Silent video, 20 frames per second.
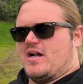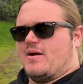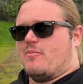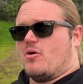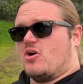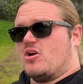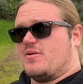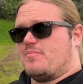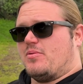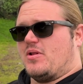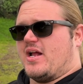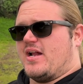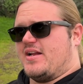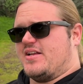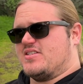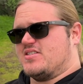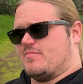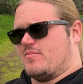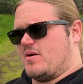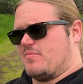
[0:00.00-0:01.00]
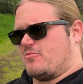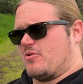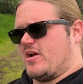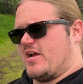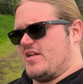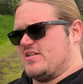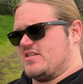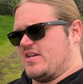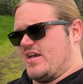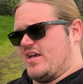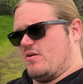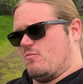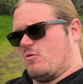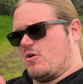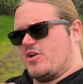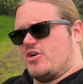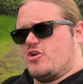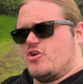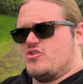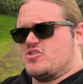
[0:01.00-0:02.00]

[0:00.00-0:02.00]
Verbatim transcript: I'm already planning some upgrades, and we're going to